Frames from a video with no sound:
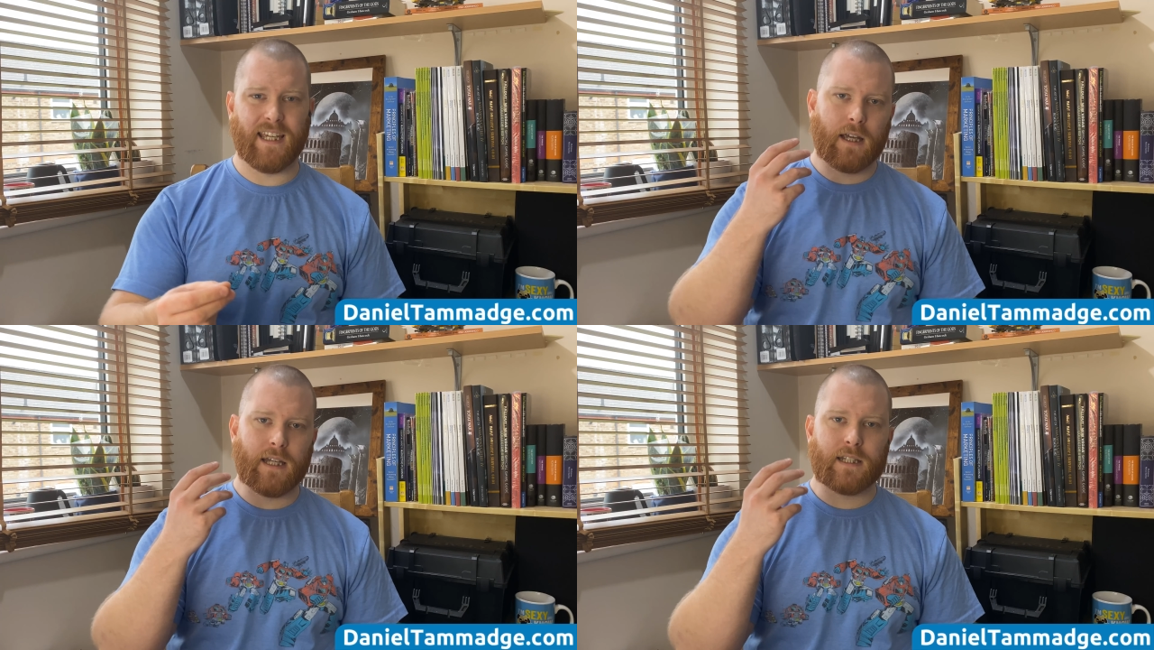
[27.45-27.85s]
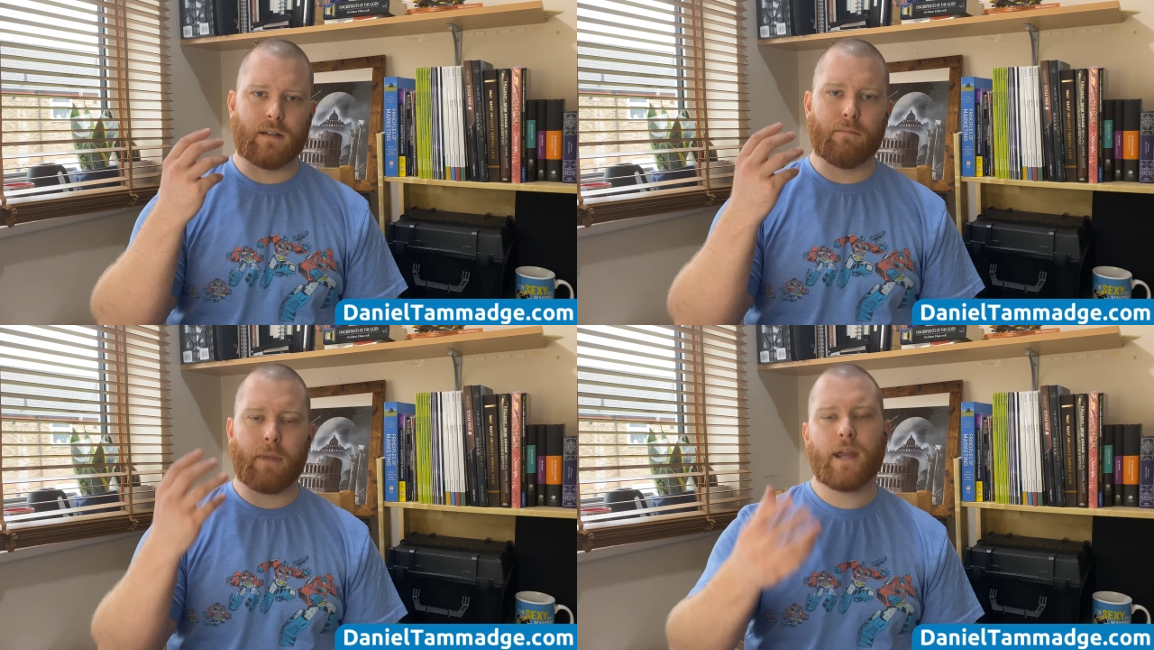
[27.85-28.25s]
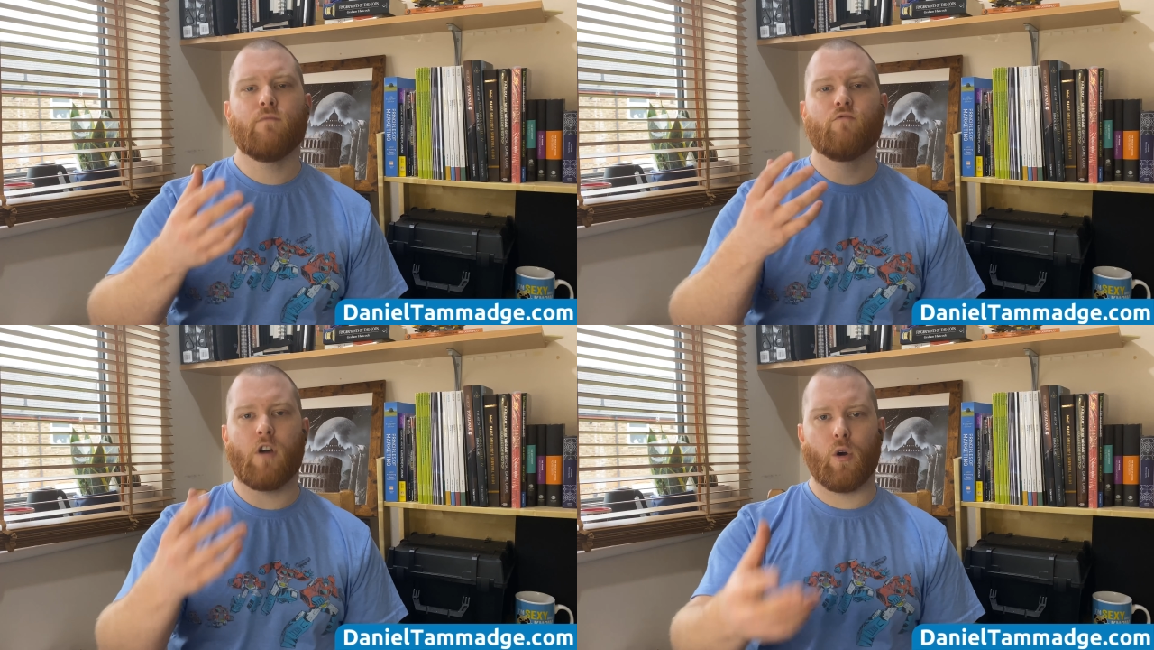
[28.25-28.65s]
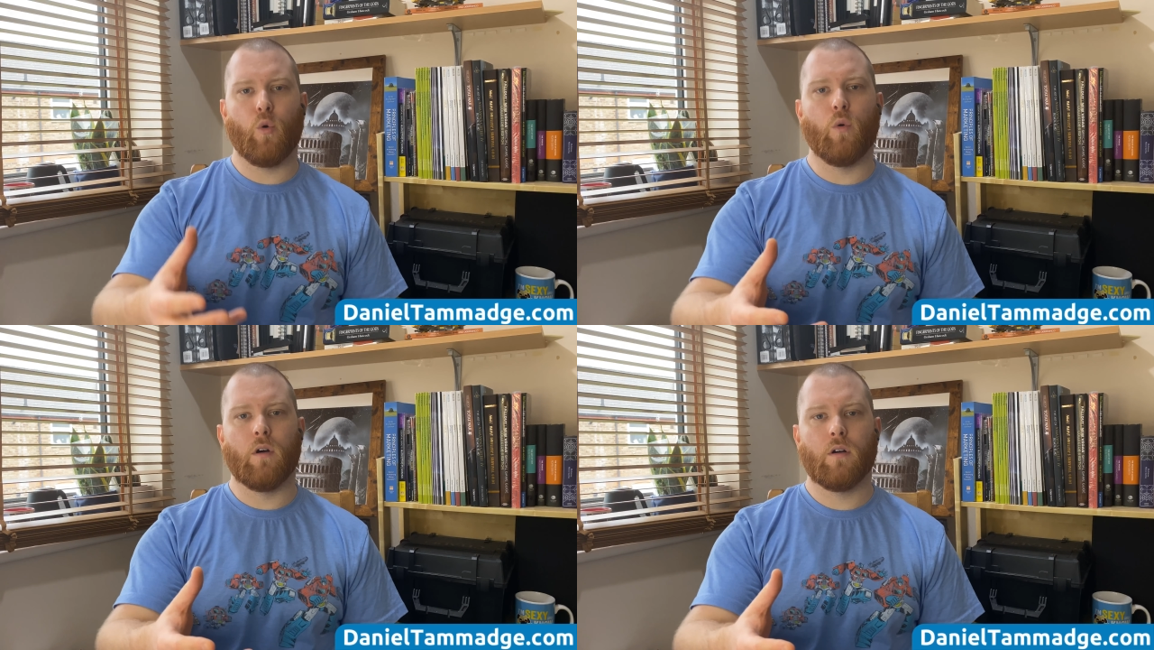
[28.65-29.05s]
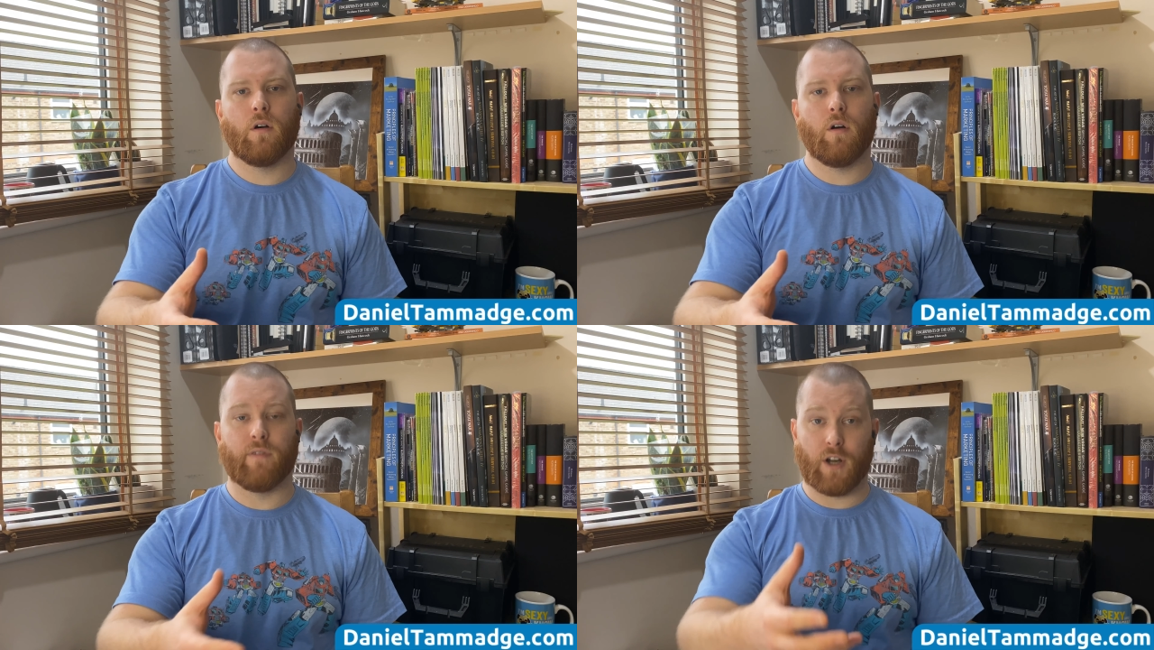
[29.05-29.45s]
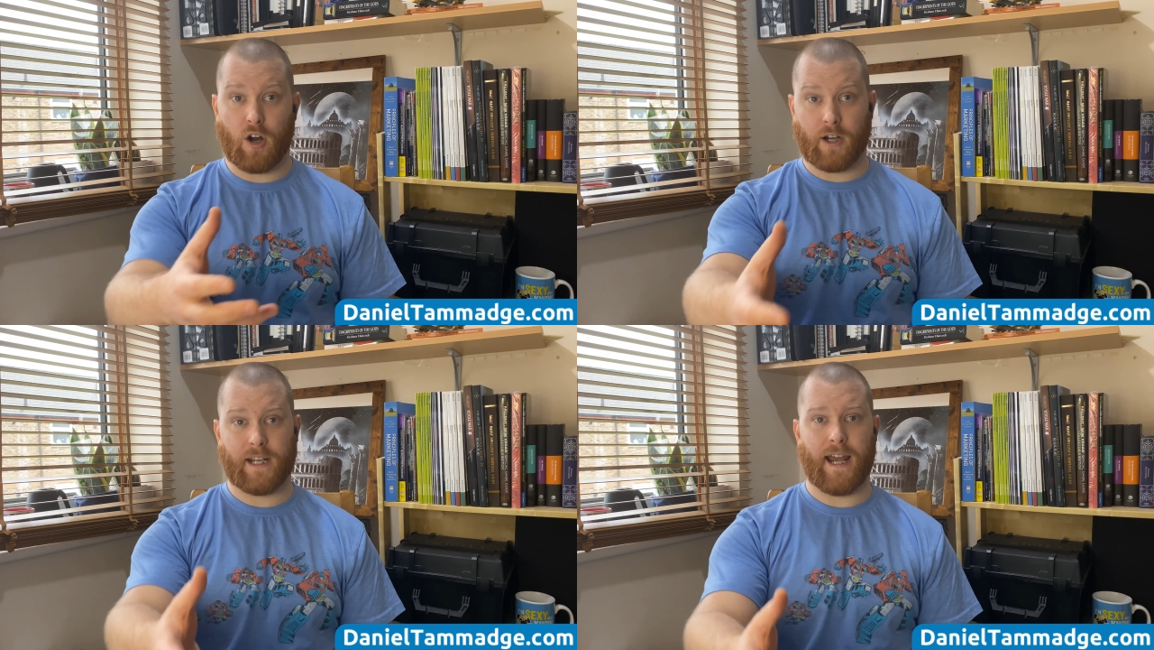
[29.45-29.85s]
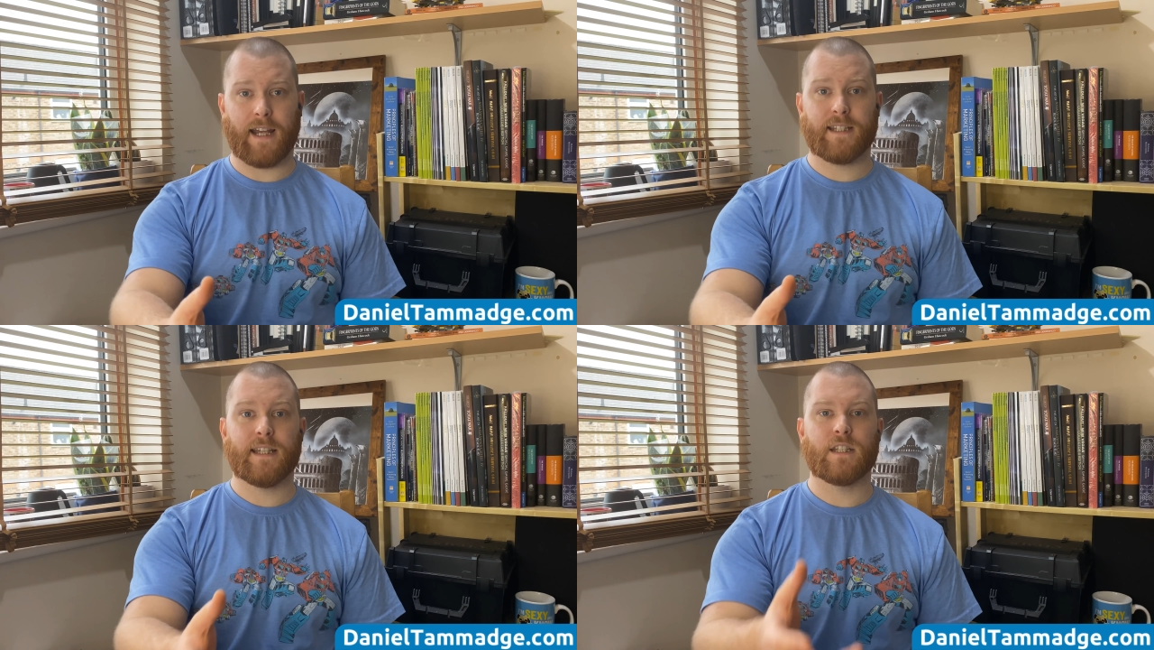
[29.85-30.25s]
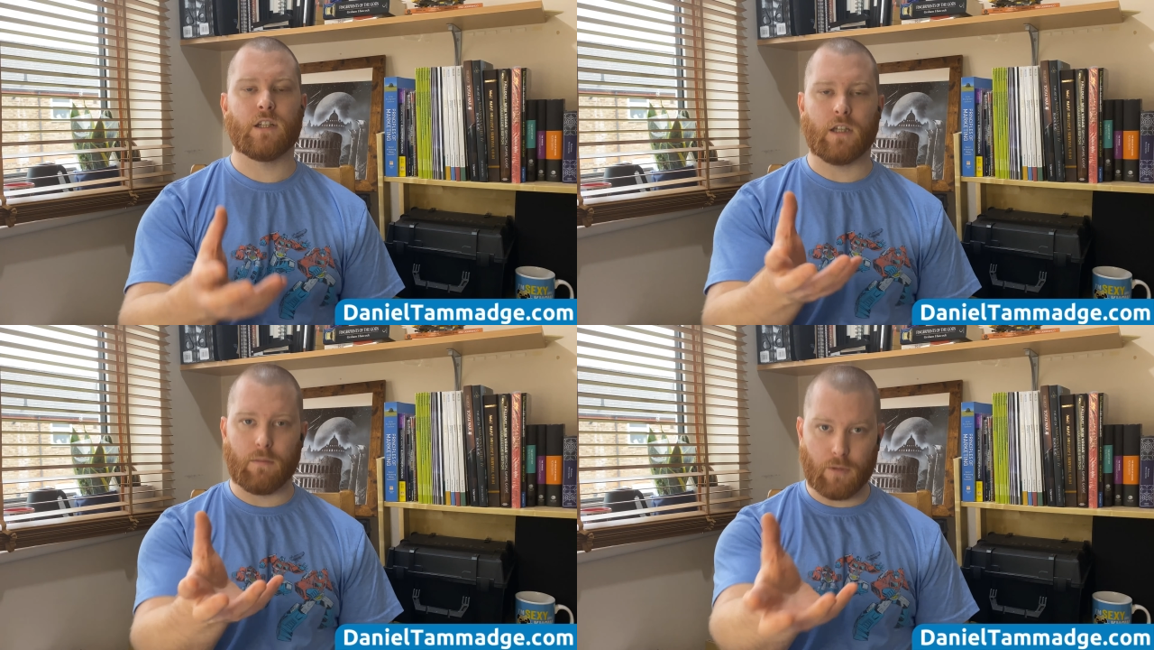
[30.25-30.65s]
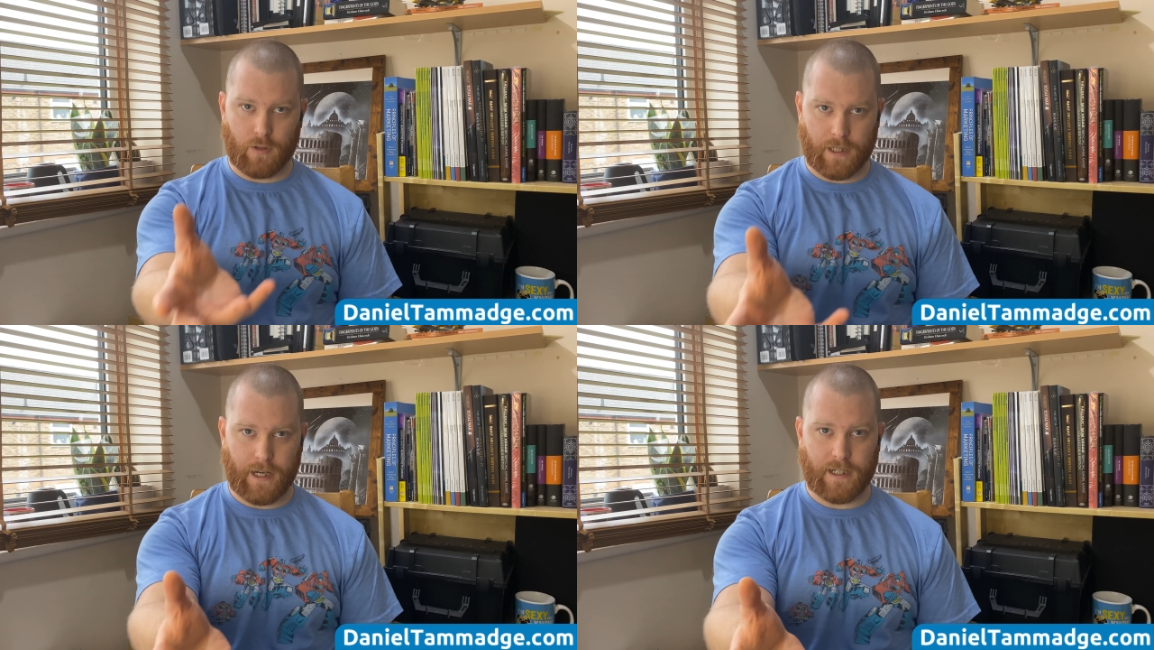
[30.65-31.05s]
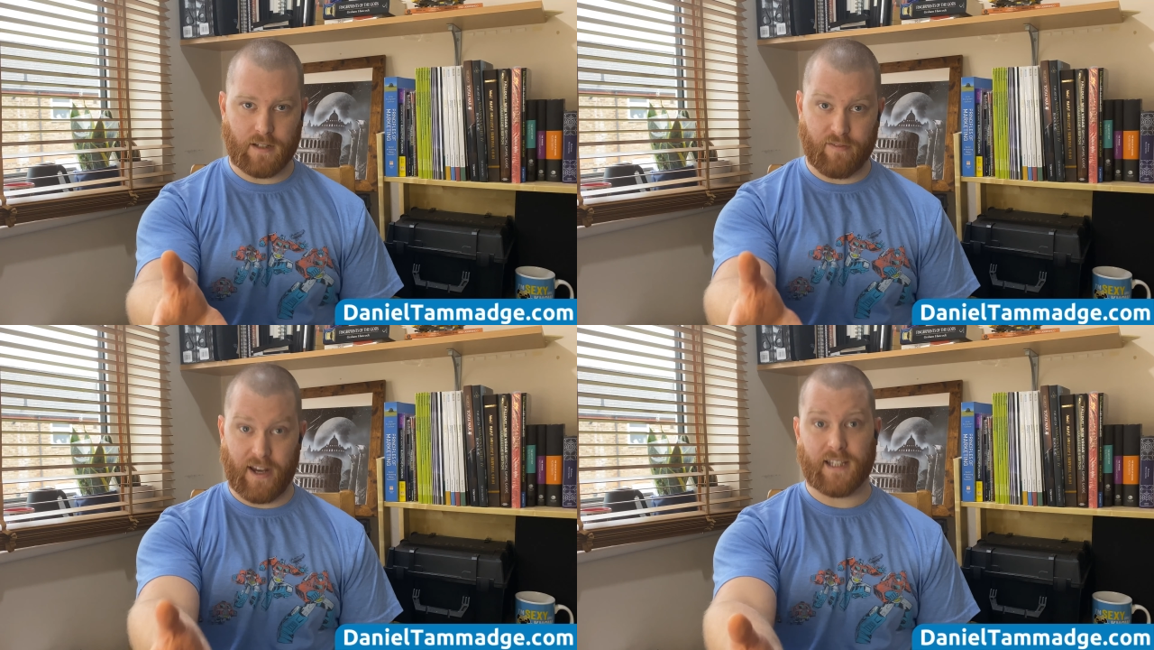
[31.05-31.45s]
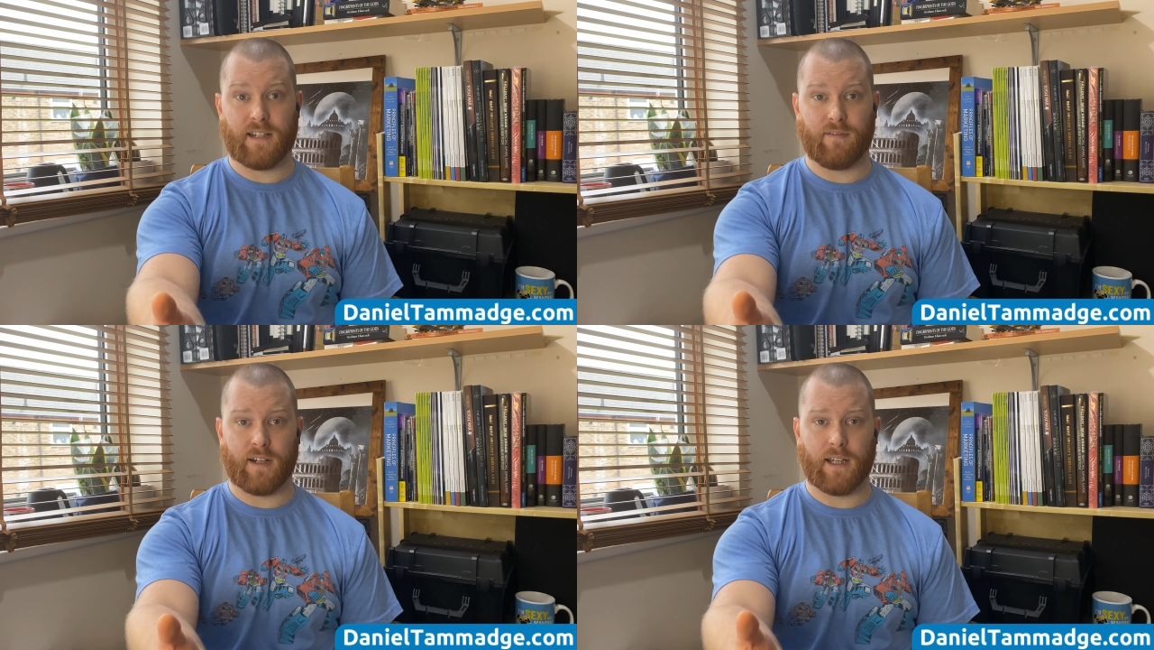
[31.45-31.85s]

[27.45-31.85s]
It's the main role of an architect, is to communicate effectively.